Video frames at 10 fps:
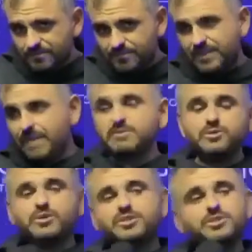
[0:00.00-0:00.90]
That means
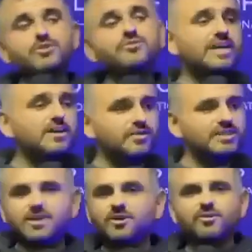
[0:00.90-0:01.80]
between two vehicles,
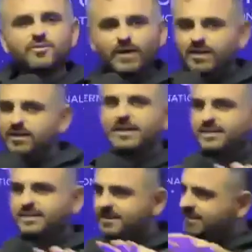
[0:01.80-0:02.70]
I know by looking
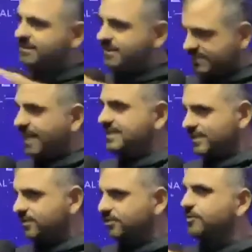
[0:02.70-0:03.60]
at the size of
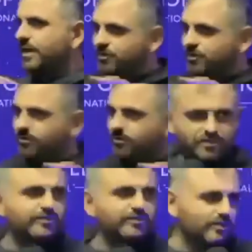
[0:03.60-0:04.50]
the group, I know more than two
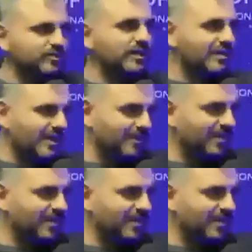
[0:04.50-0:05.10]
vehicles went out. Amen.